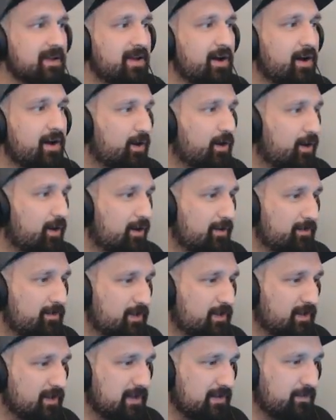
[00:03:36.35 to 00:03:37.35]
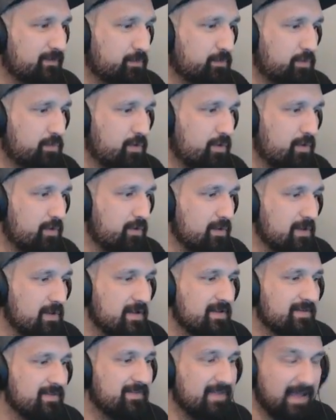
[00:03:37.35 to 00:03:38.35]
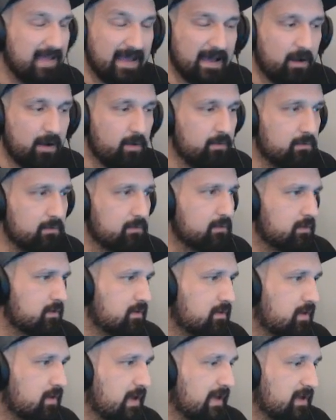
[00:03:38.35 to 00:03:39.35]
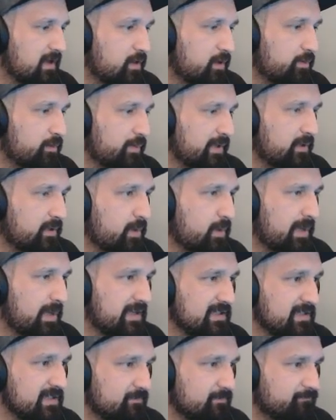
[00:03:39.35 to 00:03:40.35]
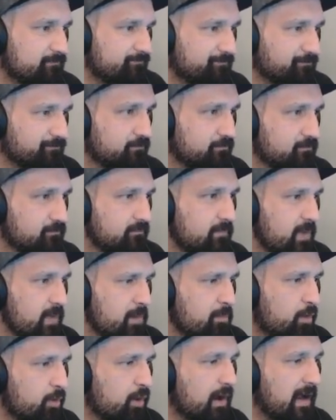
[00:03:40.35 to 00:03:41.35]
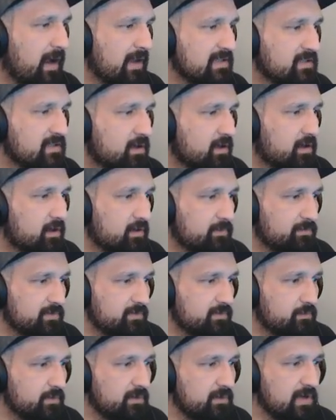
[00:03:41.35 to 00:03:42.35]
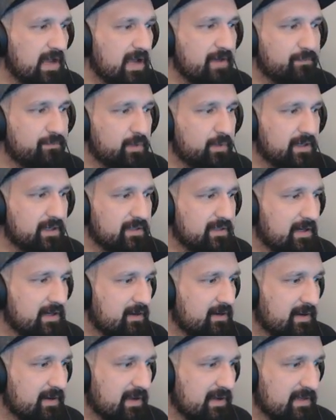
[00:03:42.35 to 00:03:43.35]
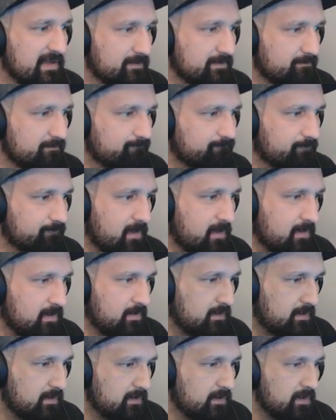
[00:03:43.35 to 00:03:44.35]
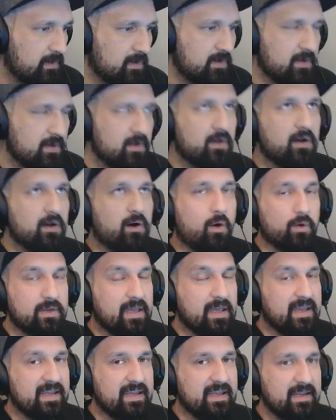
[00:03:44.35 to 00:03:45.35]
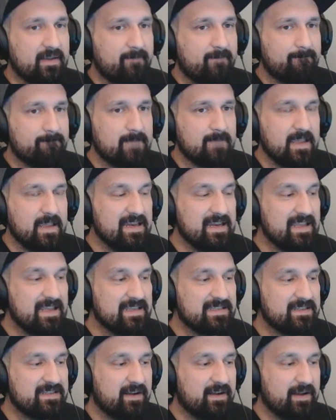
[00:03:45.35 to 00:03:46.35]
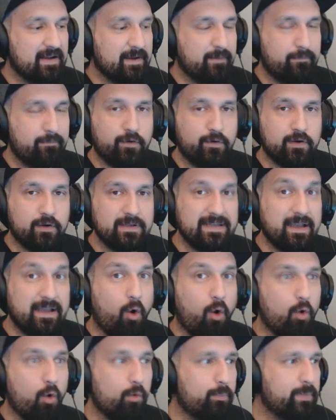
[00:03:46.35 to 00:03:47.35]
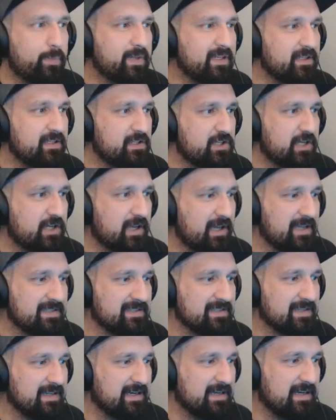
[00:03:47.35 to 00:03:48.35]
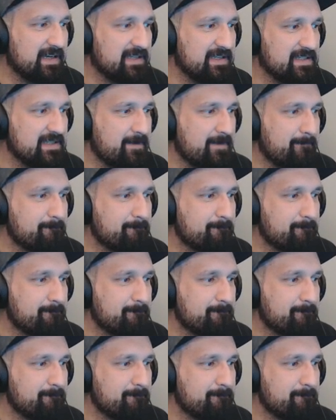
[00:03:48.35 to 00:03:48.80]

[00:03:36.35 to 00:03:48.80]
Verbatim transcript: Unbelievable. Now, oh, I got a request. More Ice Golems. We're halfway there, guys. Okay, it is time for the O P chest, guys.